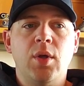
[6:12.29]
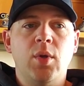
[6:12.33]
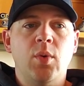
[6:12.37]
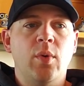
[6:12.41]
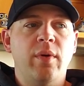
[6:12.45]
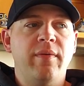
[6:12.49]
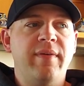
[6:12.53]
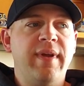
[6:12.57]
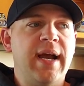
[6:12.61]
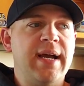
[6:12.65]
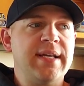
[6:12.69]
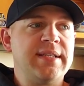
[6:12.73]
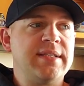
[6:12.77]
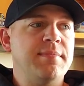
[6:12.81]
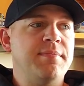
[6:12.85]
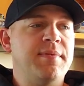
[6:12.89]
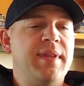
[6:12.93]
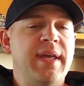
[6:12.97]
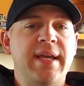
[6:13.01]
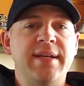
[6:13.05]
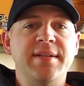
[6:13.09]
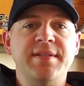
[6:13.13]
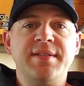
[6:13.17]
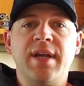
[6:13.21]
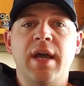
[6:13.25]
We've got some
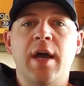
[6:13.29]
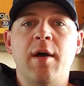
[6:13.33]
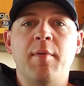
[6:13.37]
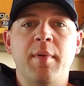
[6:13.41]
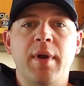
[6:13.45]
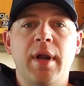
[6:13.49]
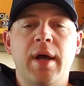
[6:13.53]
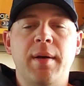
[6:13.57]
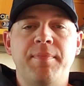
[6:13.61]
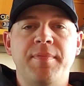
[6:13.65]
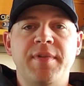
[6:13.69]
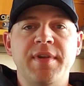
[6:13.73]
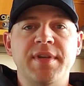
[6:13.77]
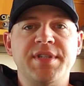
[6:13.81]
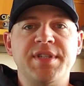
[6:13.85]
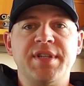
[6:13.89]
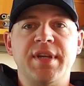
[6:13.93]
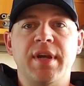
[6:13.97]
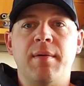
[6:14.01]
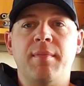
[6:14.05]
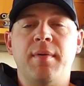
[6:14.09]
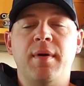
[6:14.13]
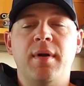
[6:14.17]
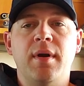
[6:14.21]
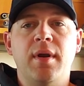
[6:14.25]
things coming up this
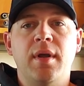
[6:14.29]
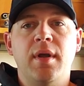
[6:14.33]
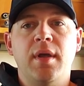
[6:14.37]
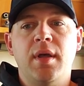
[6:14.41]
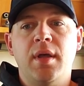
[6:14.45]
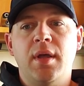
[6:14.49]
summer,